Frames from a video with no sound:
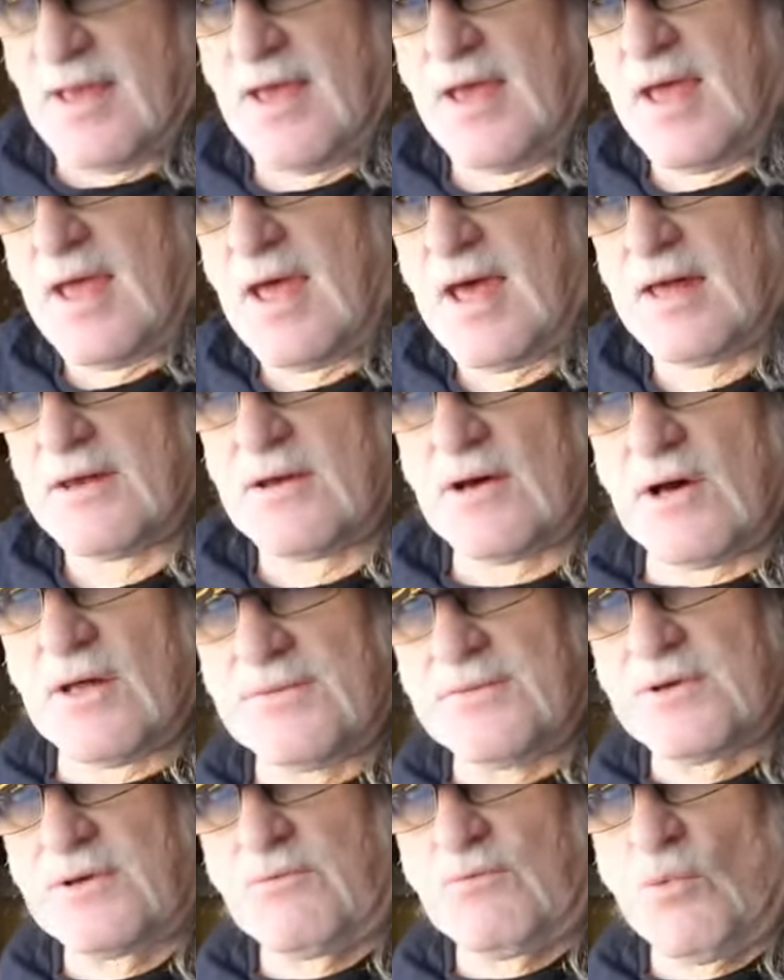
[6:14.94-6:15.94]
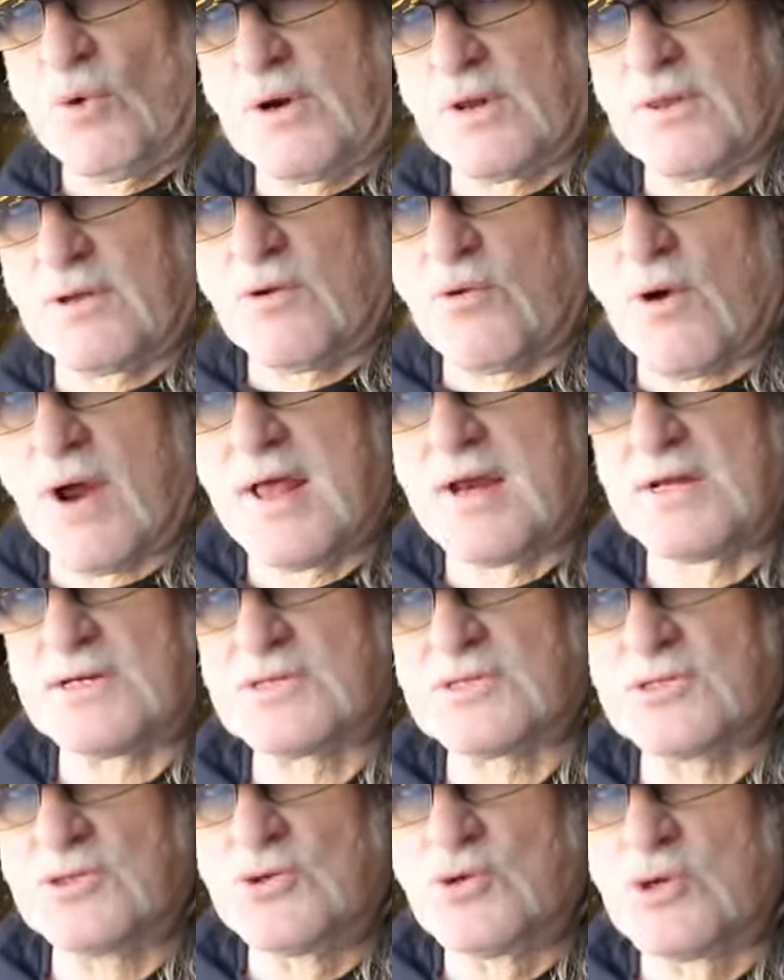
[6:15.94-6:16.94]
And one of the
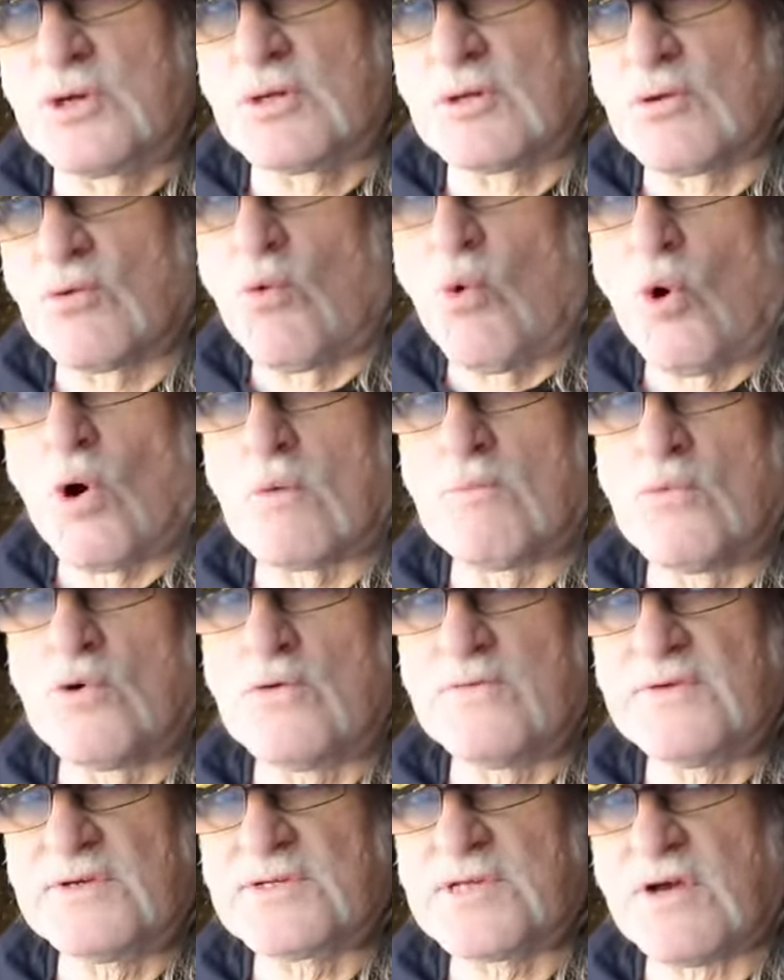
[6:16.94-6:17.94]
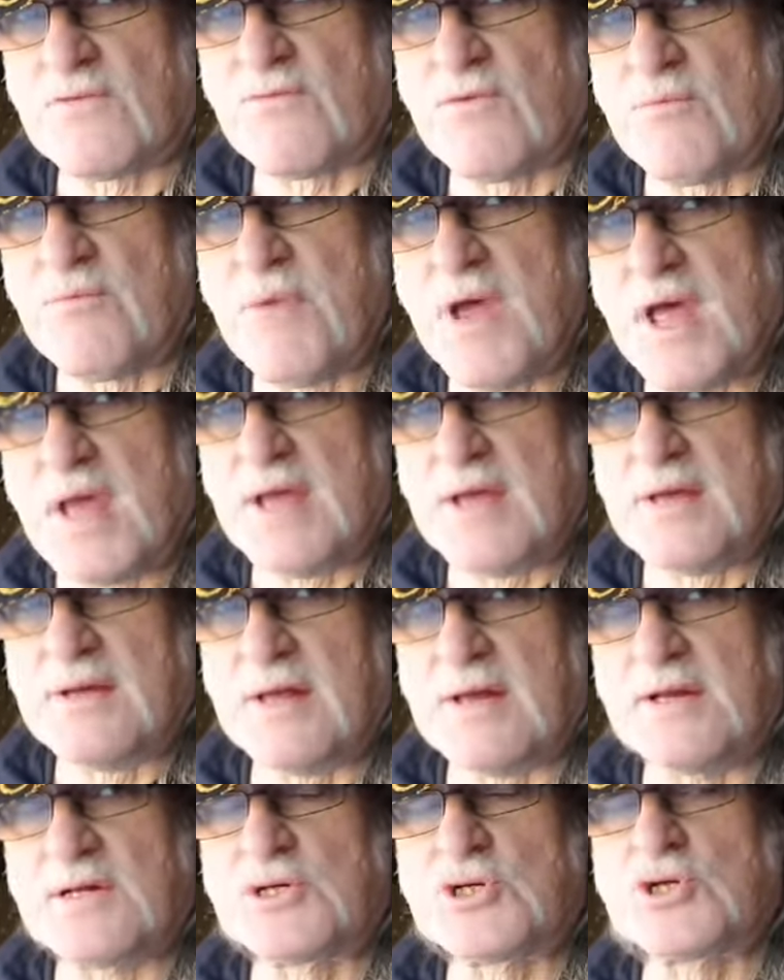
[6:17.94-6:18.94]
greatest nuclear war movies ever made,
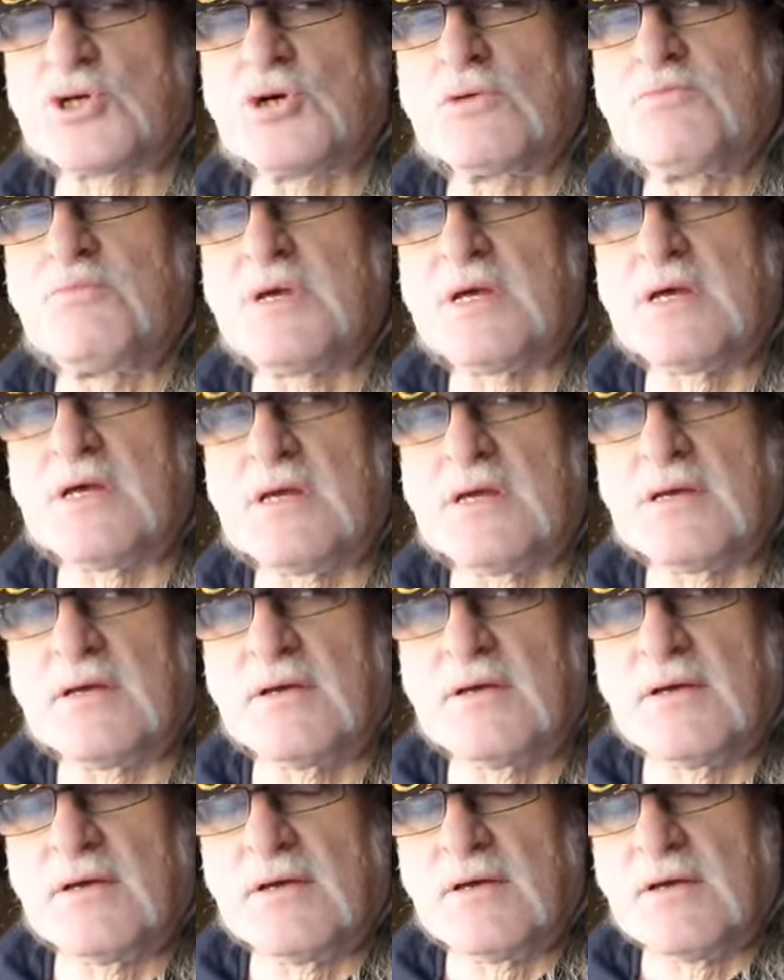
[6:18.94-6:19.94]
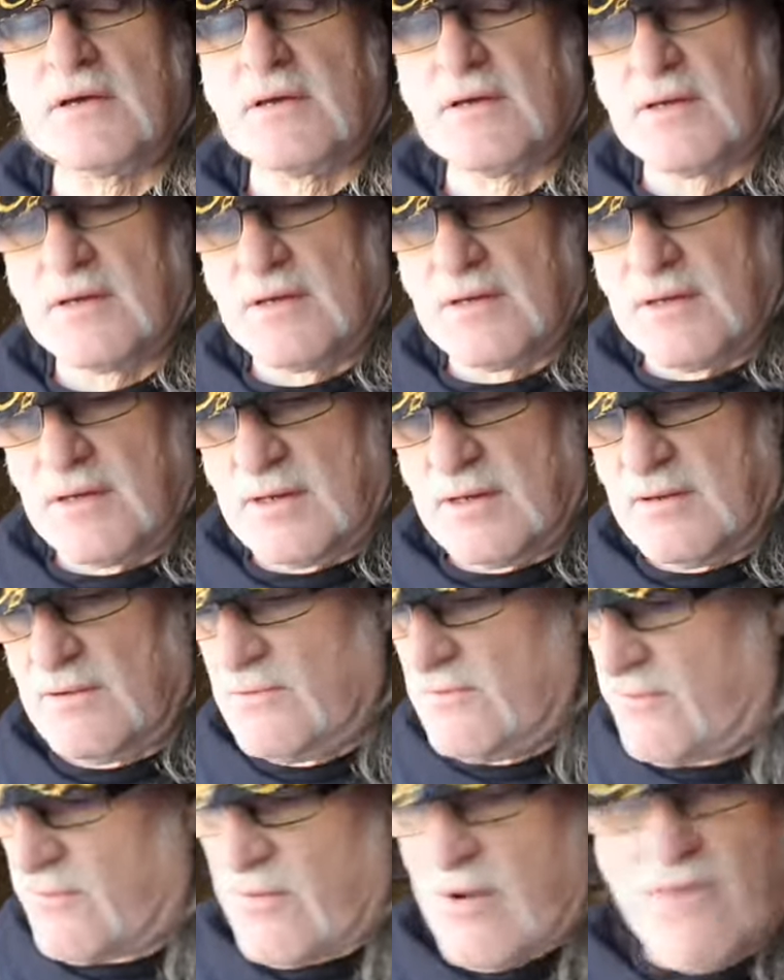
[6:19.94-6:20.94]
and it should be
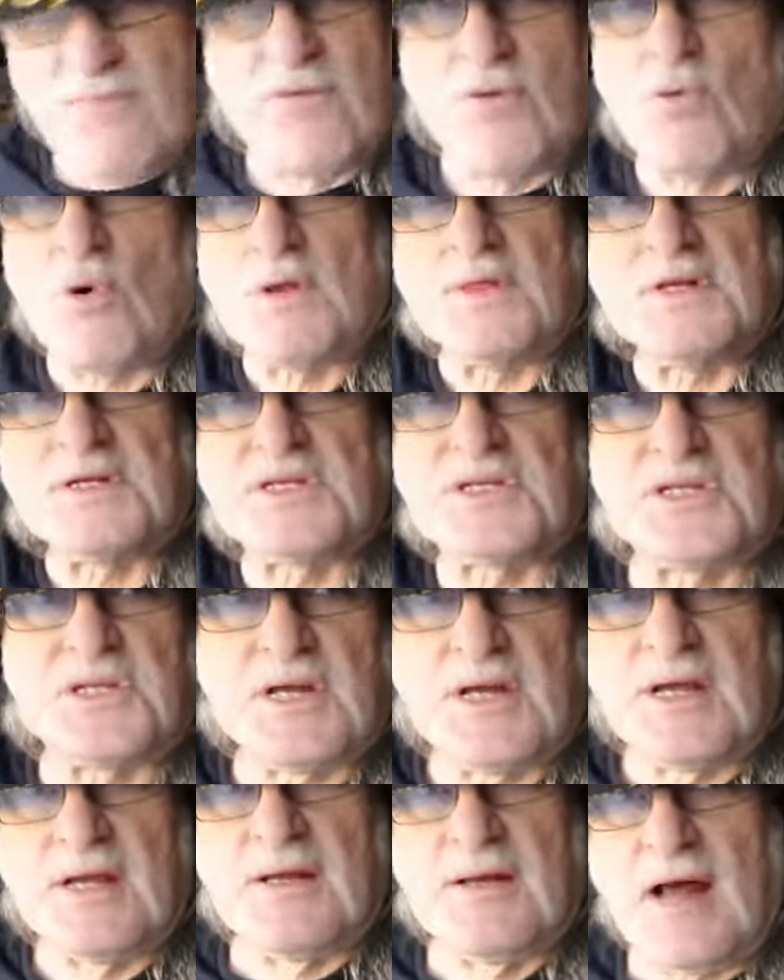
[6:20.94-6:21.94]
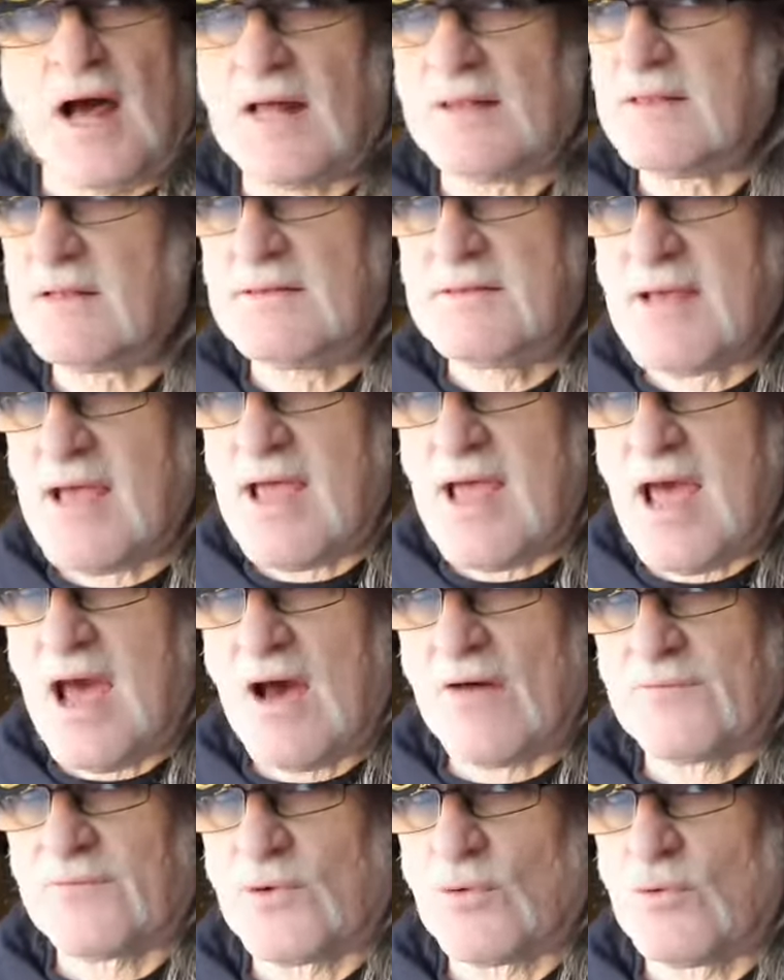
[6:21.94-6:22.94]
for everyone to see. Not The Day
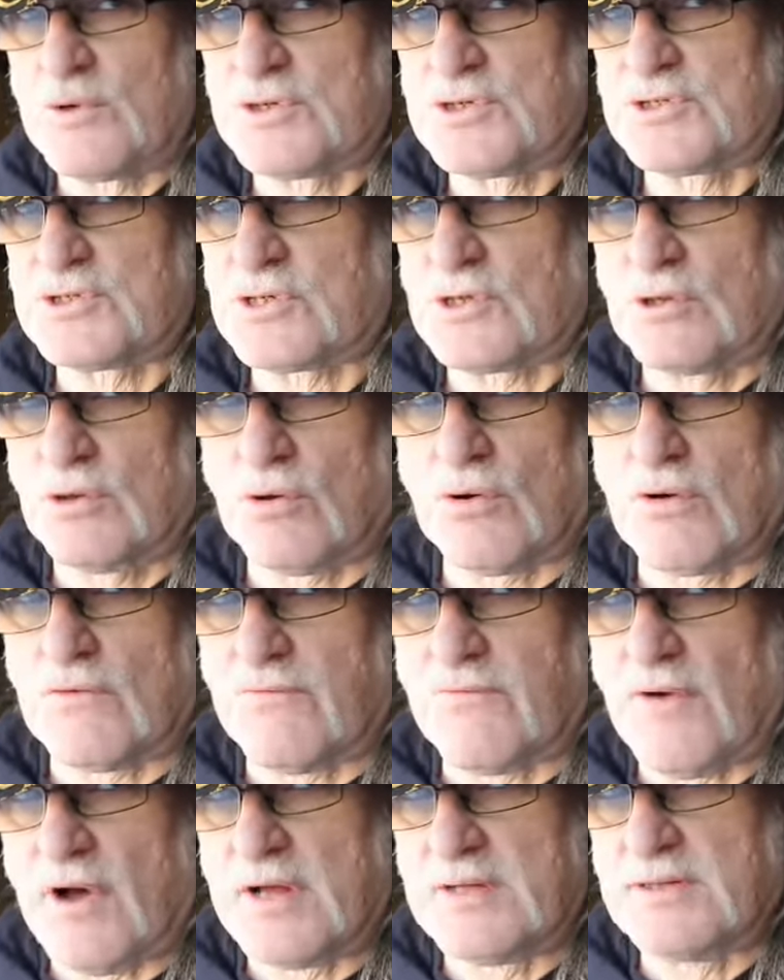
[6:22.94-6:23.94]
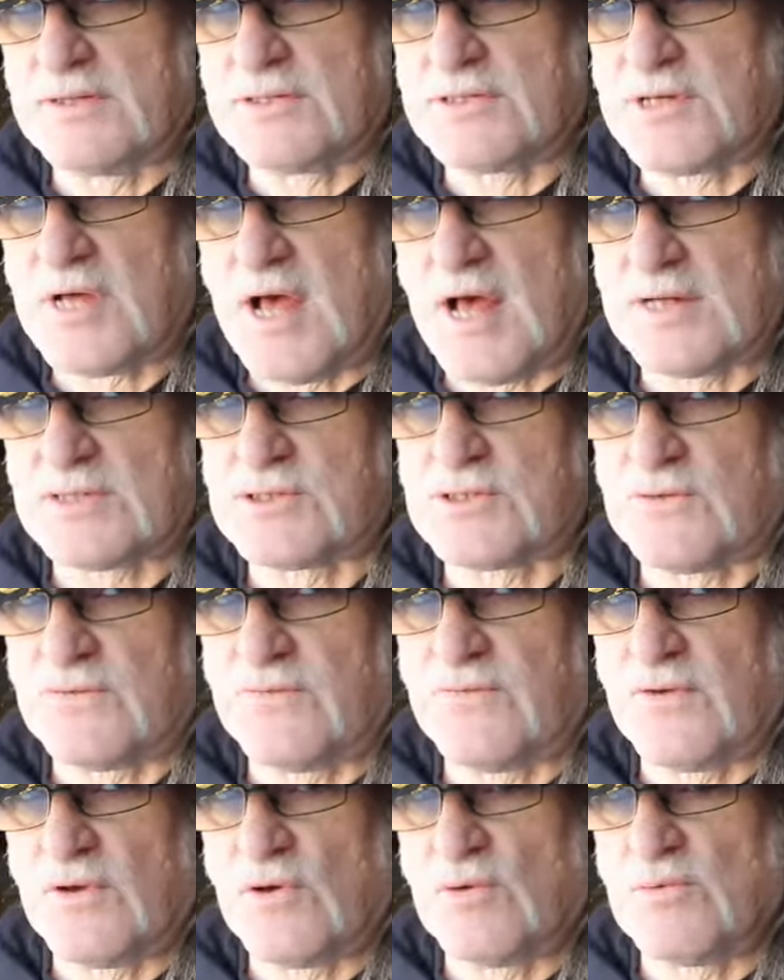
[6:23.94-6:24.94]
After, which is a glorified disaster
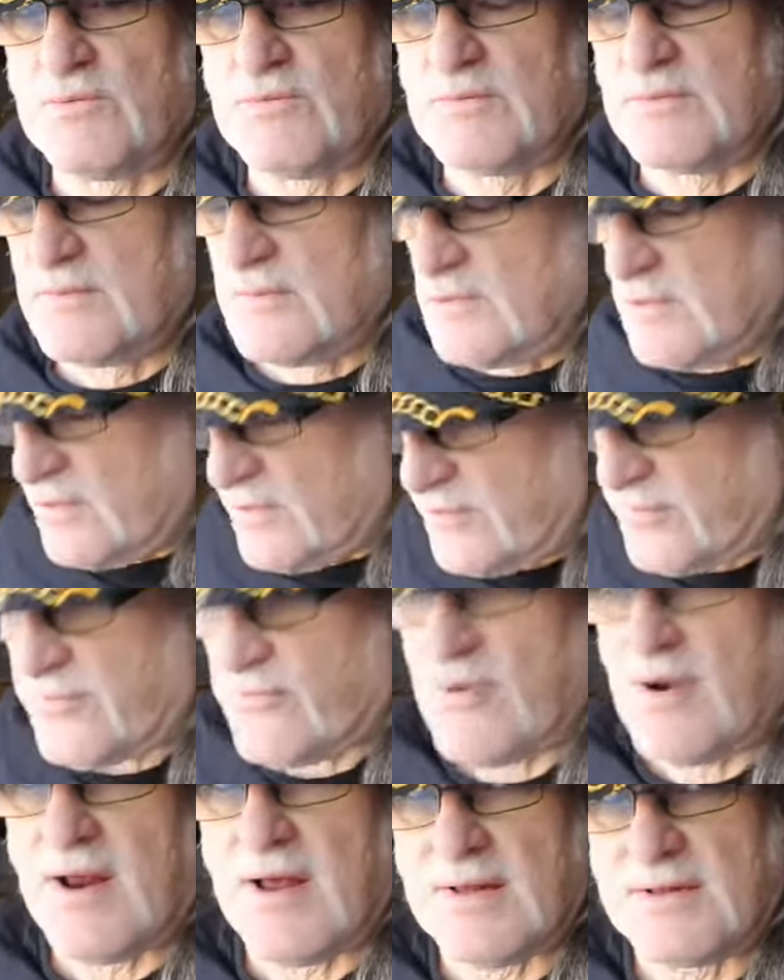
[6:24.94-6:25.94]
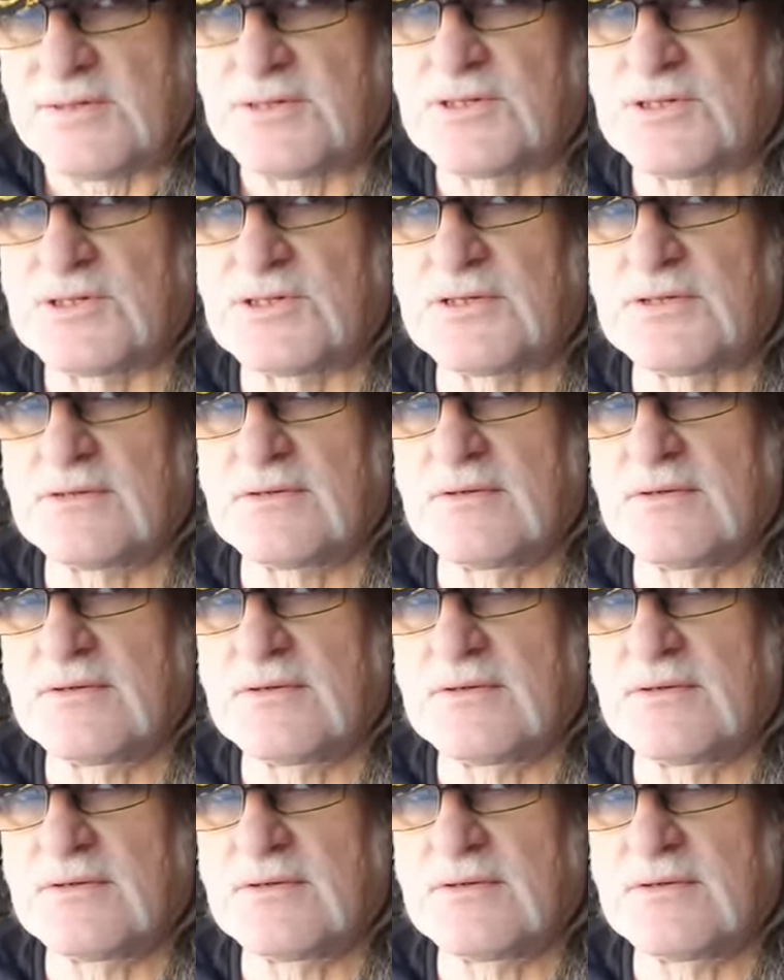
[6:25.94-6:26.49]
film. Threads.